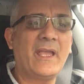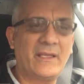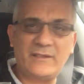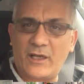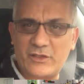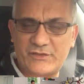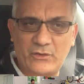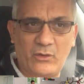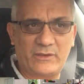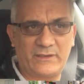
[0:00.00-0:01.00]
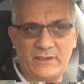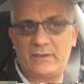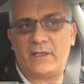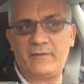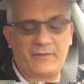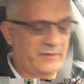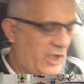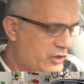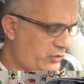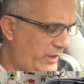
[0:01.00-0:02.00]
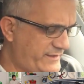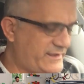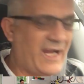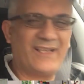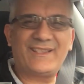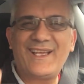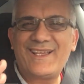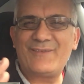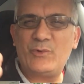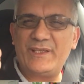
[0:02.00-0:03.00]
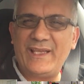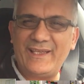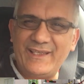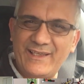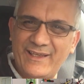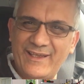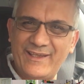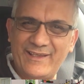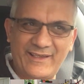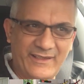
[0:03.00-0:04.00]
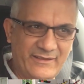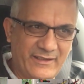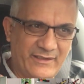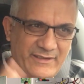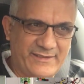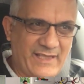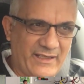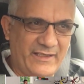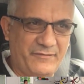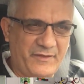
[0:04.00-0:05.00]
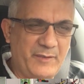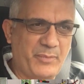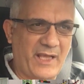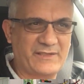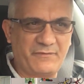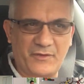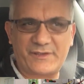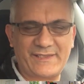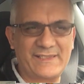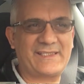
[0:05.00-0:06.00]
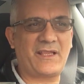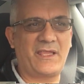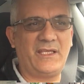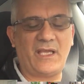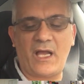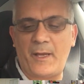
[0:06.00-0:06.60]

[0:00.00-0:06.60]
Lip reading: and they are sold and they're delivered. So let's start with the Nissan Leaf E Plus versus the